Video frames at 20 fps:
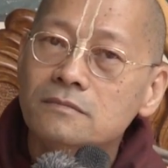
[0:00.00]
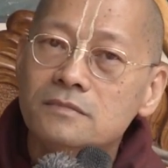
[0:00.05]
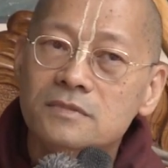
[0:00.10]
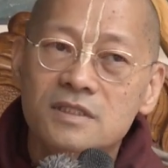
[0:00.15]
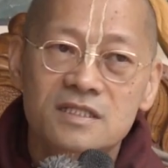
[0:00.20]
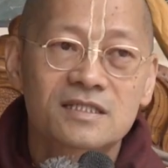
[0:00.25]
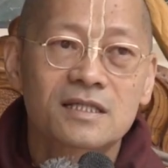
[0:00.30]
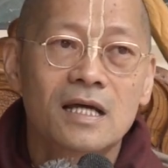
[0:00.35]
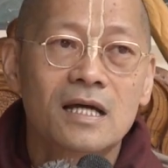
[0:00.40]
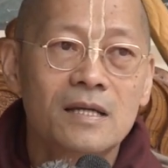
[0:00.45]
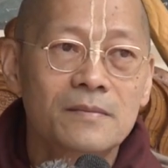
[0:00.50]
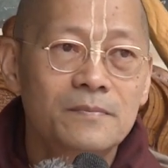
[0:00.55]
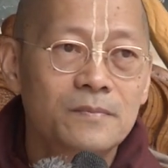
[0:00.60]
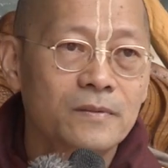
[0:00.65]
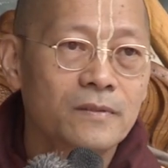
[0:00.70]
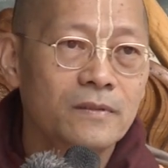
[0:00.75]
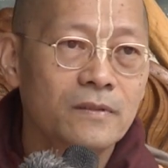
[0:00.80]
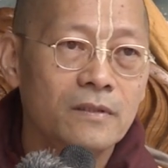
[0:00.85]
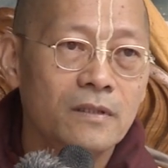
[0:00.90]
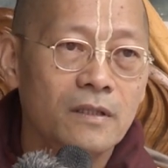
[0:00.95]

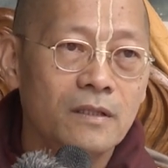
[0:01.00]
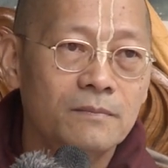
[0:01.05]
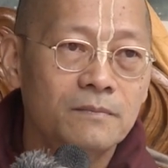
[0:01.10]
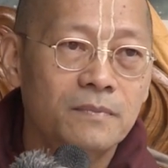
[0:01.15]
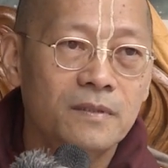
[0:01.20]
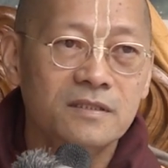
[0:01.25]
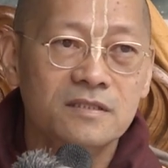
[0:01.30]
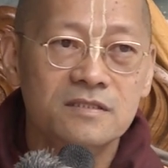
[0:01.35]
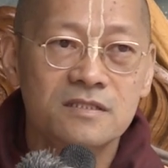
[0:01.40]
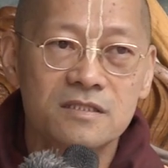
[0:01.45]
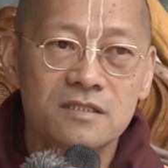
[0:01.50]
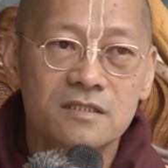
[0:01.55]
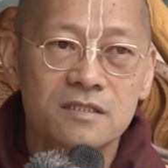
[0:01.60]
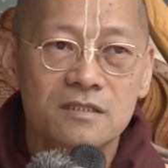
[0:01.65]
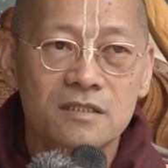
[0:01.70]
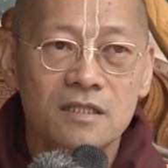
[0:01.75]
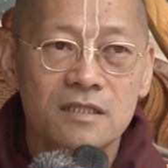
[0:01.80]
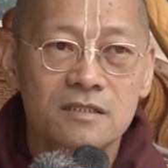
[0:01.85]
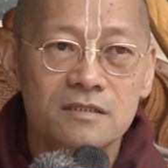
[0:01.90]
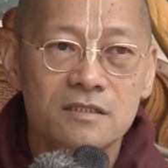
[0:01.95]
disciple of
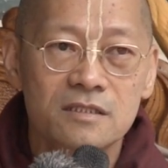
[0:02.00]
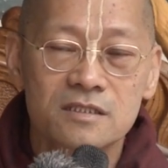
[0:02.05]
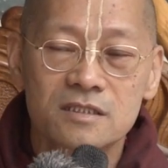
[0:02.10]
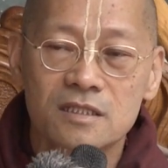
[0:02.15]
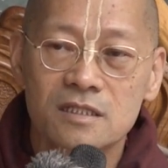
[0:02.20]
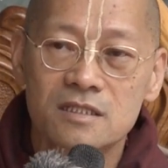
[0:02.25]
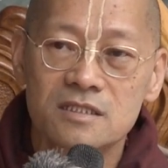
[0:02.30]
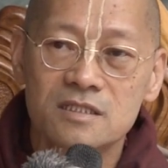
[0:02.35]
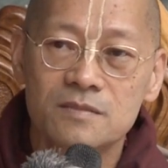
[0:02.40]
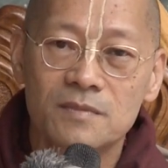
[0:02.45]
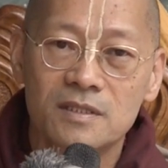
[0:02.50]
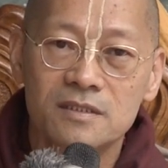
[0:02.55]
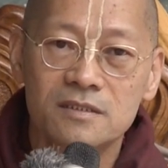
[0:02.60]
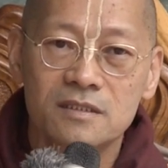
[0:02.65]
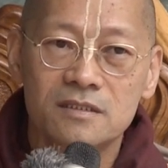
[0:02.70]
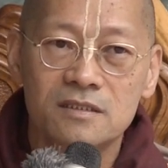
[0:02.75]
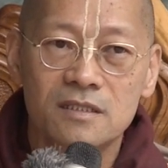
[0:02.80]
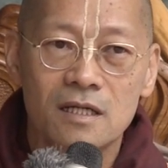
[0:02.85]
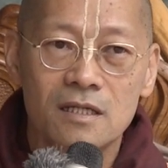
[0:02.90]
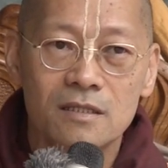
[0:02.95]
Bhaktisiddhanta
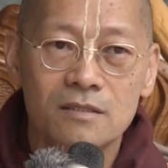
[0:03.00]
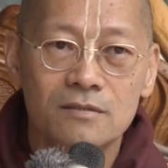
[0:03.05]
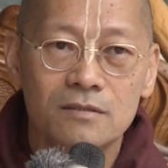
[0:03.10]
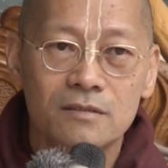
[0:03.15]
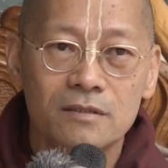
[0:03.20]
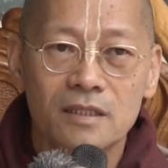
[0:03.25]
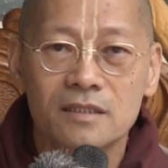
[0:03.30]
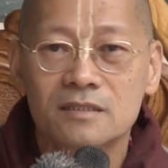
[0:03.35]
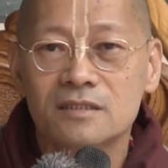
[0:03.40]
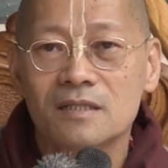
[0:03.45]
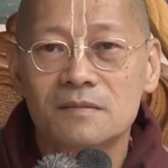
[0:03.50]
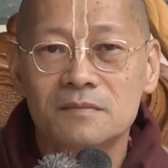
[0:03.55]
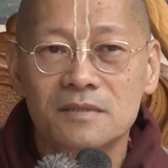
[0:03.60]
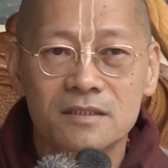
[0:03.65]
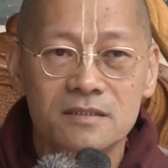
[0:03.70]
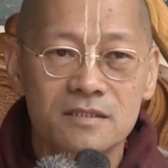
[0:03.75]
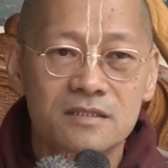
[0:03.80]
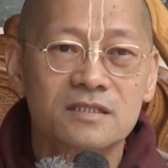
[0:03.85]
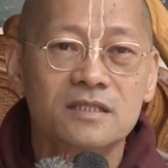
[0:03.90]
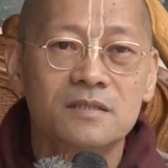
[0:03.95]
Sarasvati Thakur. And
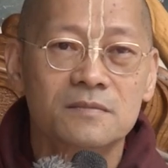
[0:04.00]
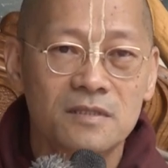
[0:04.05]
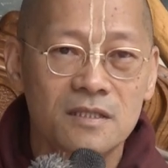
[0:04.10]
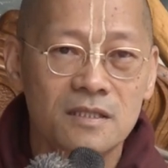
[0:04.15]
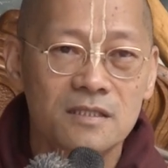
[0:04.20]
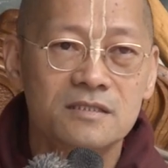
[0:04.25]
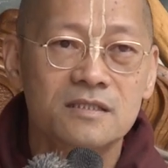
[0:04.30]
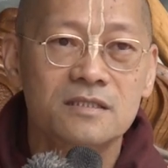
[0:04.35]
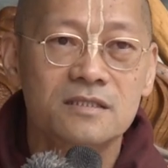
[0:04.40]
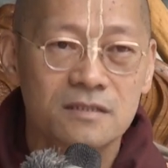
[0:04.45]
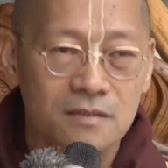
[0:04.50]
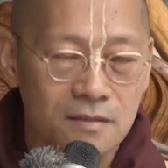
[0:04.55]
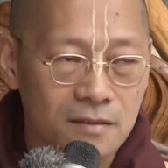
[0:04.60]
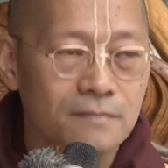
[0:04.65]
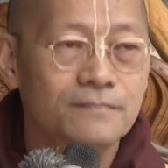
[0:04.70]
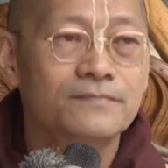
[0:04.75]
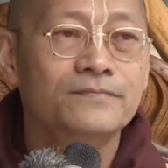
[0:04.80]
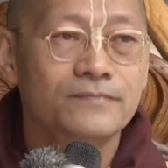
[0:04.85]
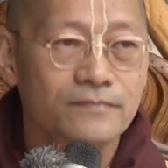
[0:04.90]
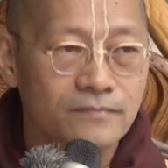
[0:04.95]
Tamal Krishna Maharaj says,
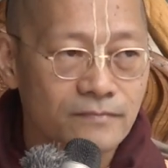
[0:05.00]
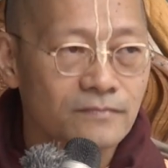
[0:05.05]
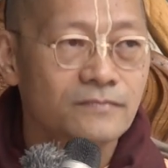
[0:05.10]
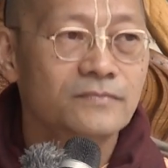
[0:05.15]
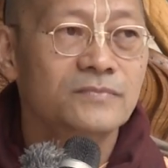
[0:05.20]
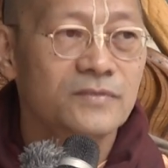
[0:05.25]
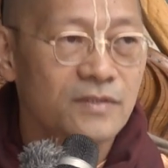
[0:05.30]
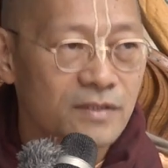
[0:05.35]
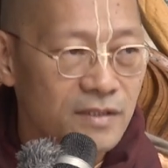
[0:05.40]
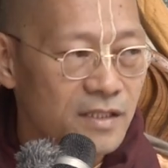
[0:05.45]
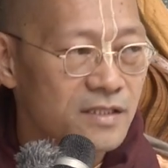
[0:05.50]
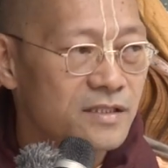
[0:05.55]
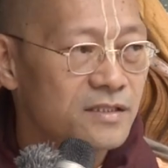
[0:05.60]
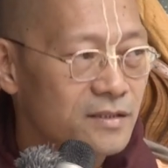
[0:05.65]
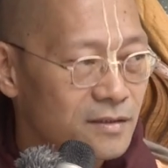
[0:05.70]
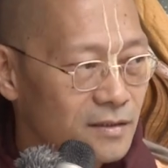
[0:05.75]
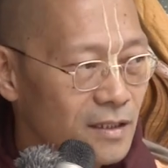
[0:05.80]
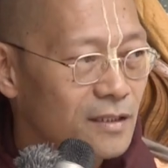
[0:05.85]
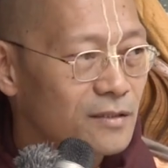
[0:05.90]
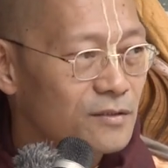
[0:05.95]

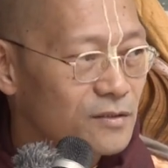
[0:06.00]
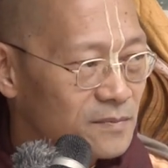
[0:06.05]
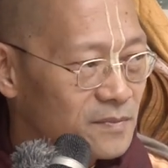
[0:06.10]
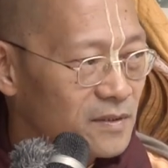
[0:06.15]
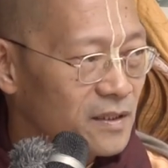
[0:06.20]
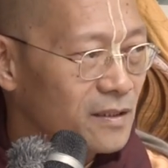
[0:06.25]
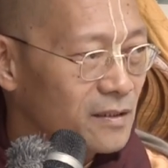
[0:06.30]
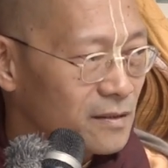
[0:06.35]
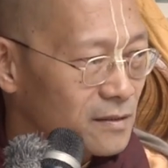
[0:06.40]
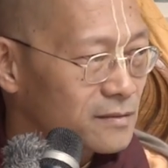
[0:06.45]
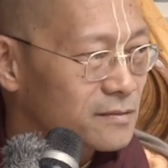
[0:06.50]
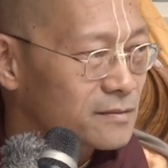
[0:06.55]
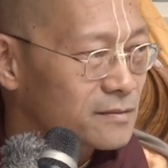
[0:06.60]
yes, that could be.